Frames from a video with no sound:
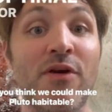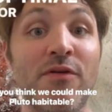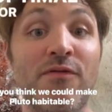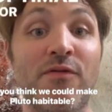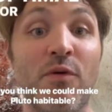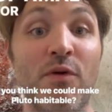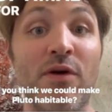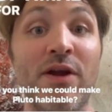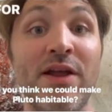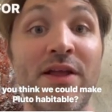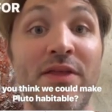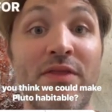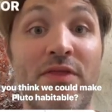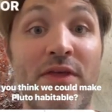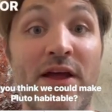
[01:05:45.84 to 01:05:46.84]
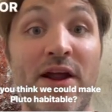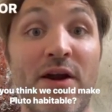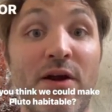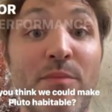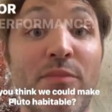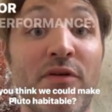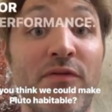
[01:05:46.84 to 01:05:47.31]
for
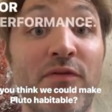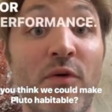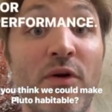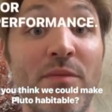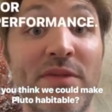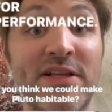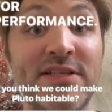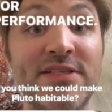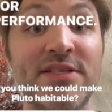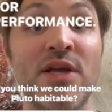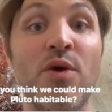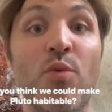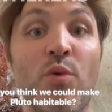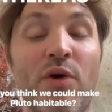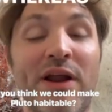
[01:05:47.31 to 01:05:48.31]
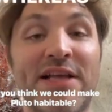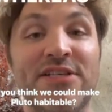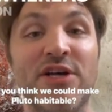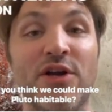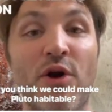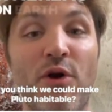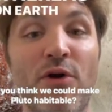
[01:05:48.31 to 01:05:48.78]
their performance. Whereas
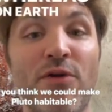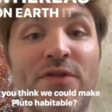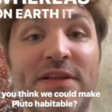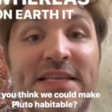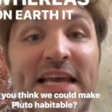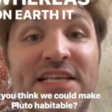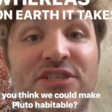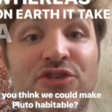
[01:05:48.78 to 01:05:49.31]
on Earth, it takes a